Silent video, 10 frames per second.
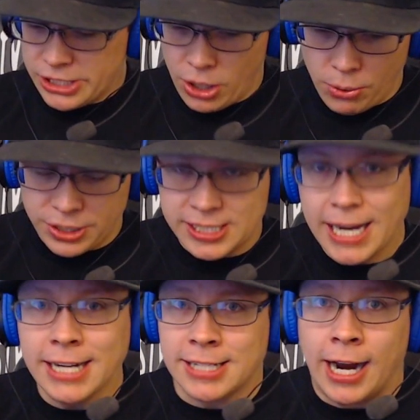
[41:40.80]
So the
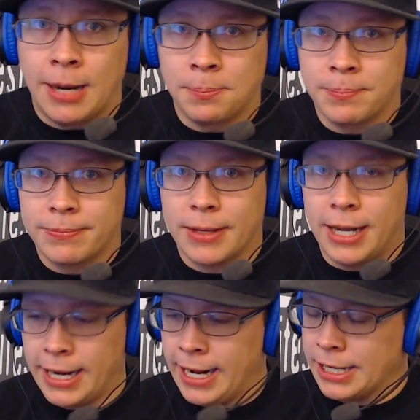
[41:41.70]
second time
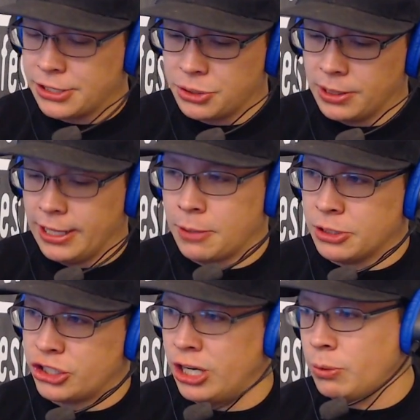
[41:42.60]
I had to do a
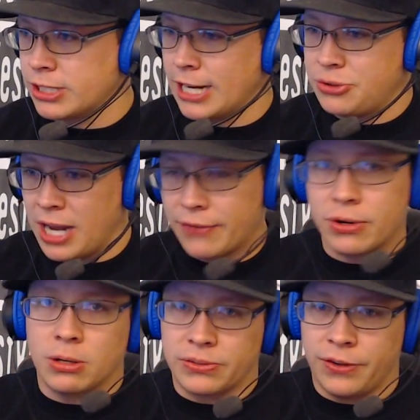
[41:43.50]
liquid shit was actually
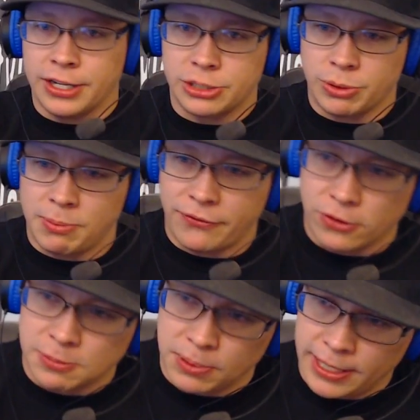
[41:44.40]
after I was finished with my
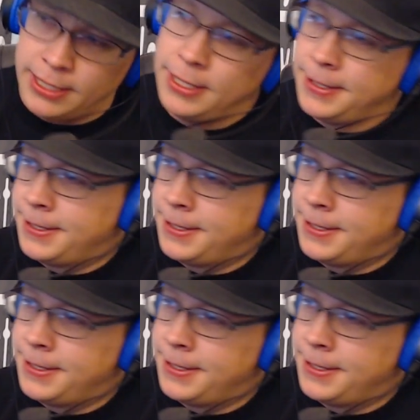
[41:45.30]
first plate.